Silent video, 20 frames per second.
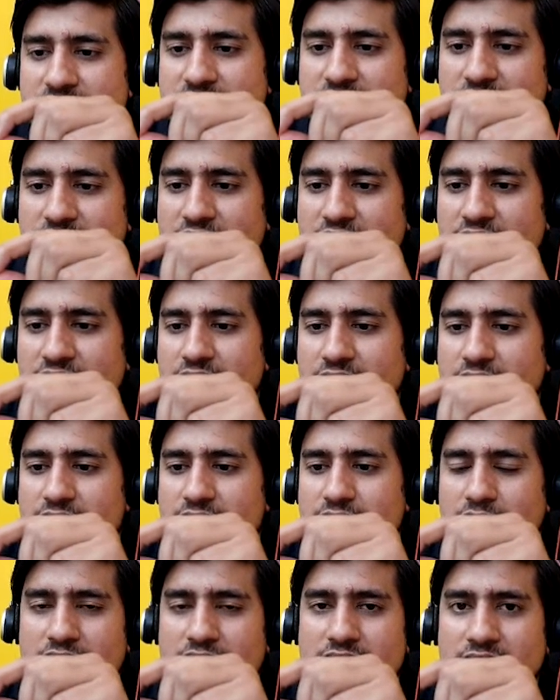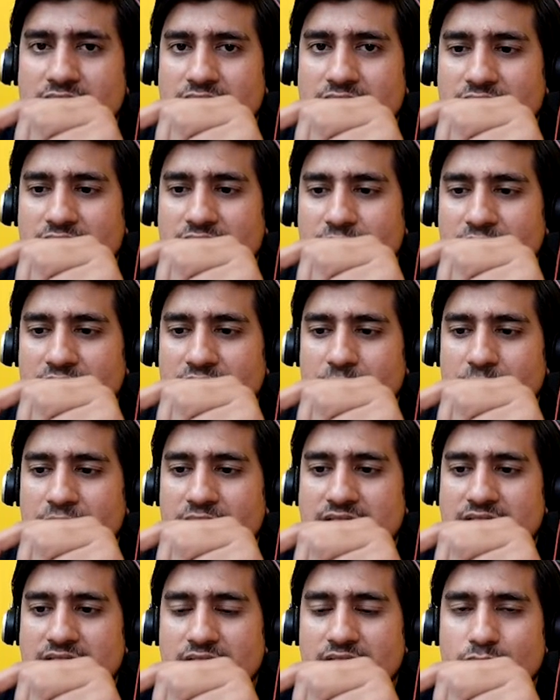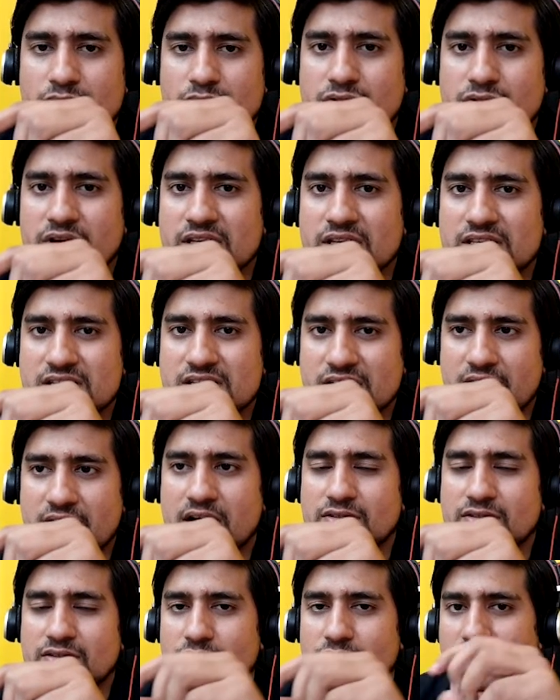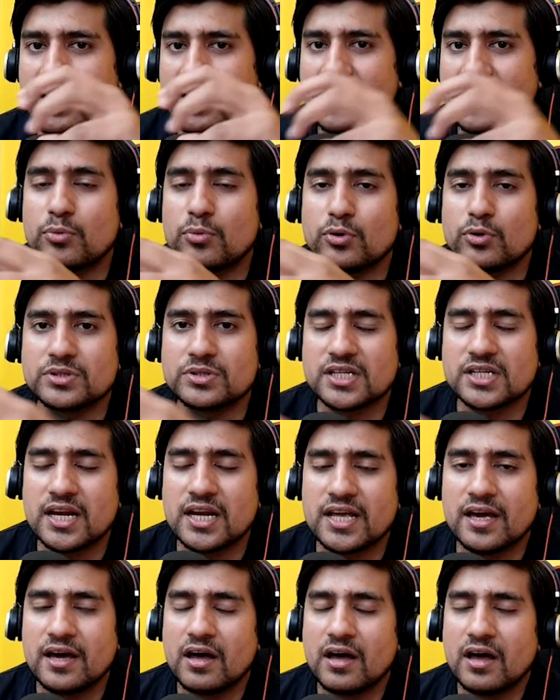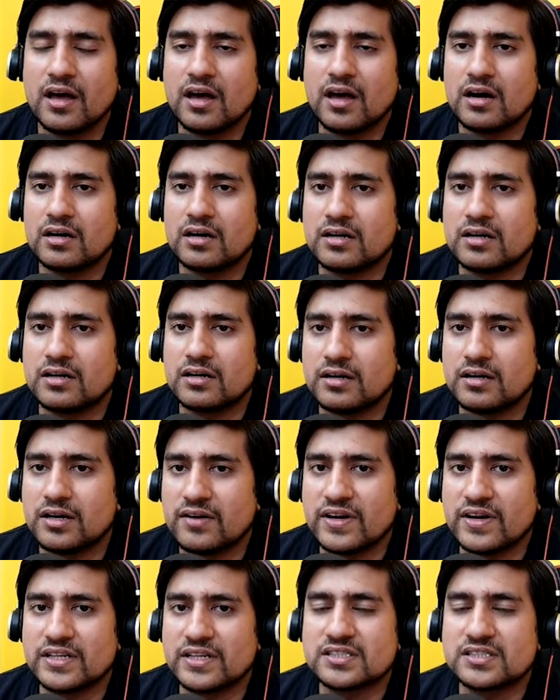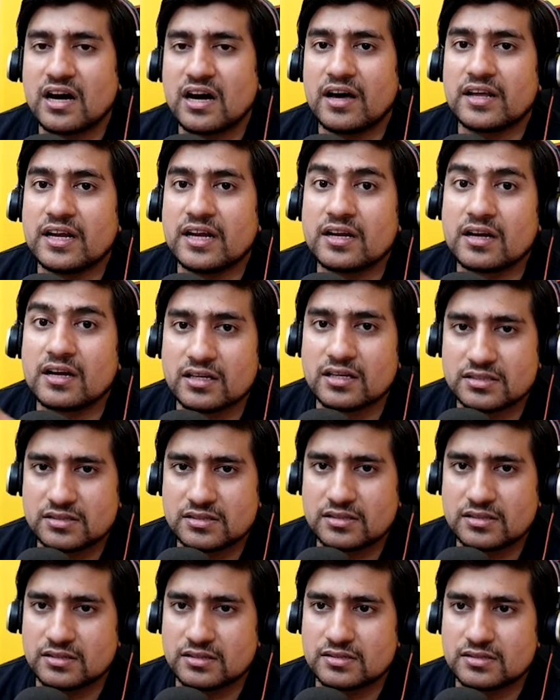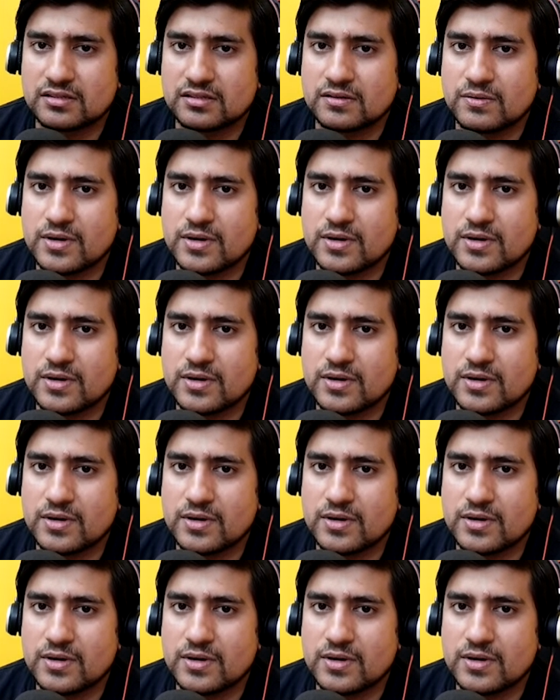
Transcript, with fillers: see that uh, the other bugs are also in this area. So they are basically uh, defects are in clusters.